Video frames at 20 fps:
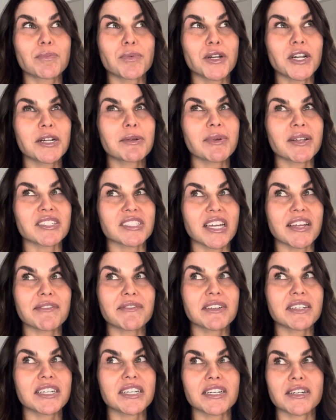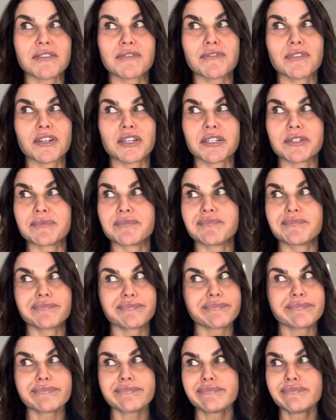pretty much every year for,
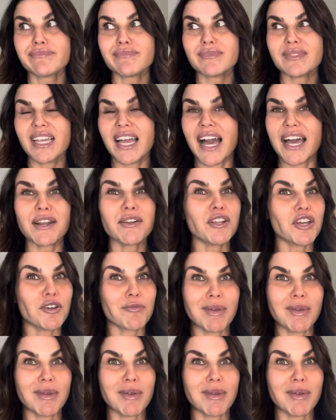I don't know